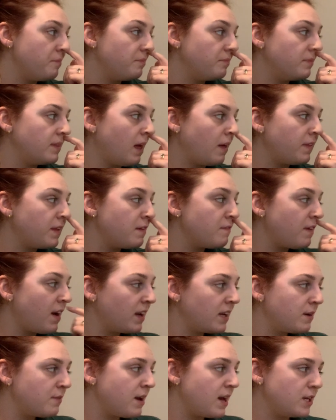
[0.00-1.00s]
Now the
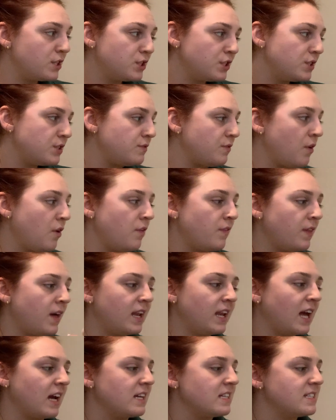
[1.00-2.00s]
evaluations for that,
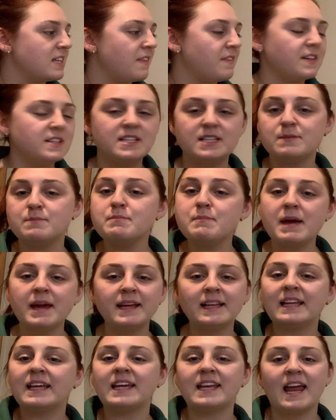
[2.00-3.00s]
like I said, this is
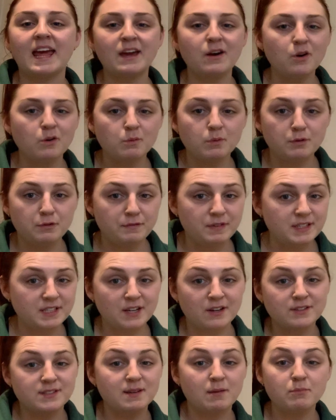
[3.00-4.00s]
mainly an AO1
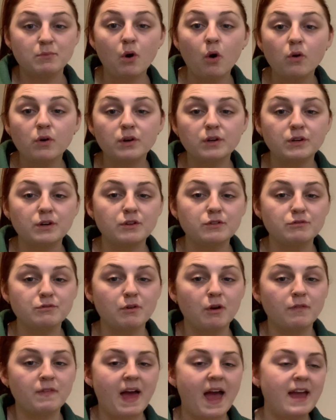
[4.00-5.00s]
video, so I'm not going to go through
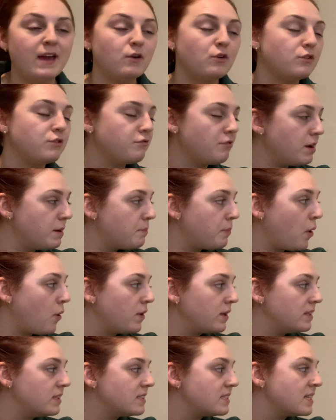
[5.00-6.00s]
all the AO3
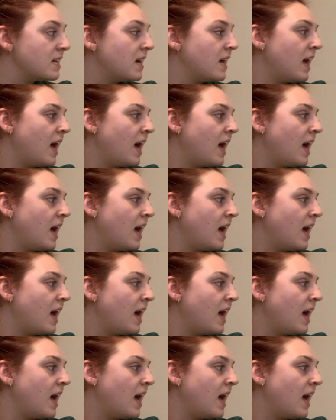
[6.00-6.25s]
points.